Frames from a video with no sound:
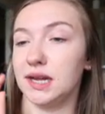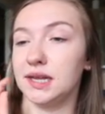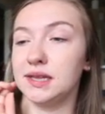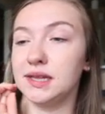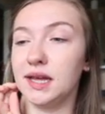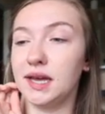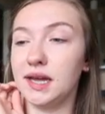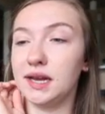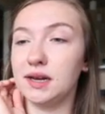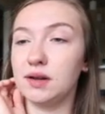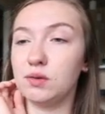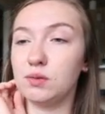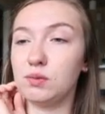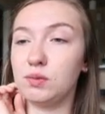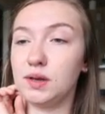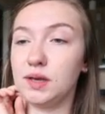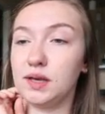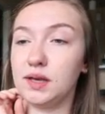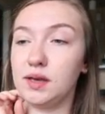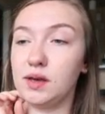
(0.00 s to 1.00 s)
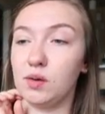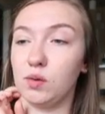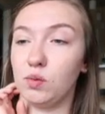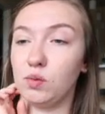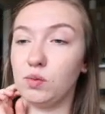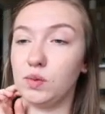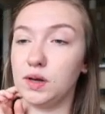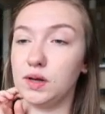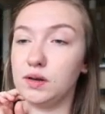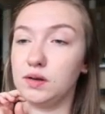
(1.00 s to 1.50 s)
and then we
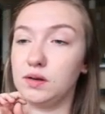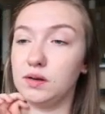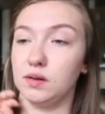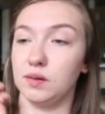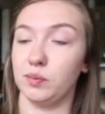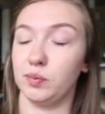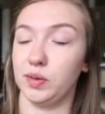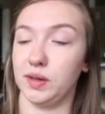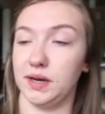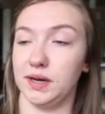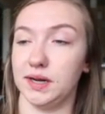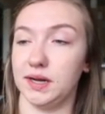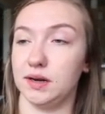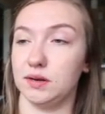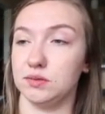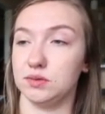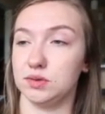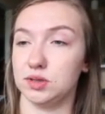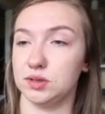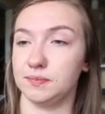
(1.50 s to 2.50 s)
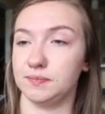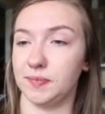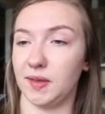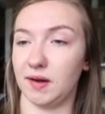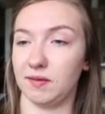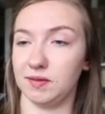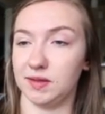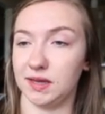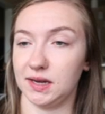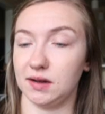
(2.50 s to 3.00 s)
will plan out
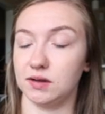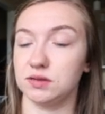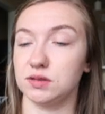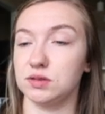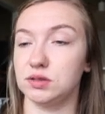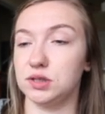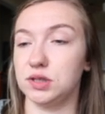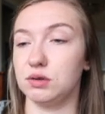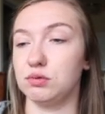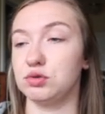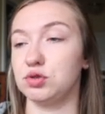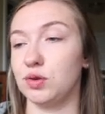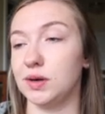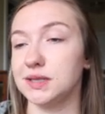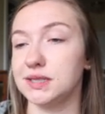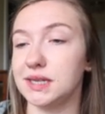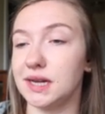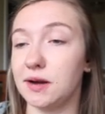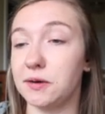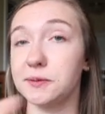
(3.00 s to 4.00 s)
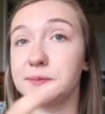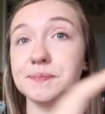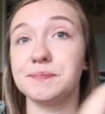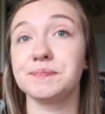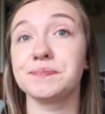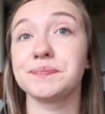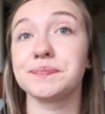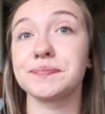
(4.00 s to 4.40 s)
everything else. So joint account.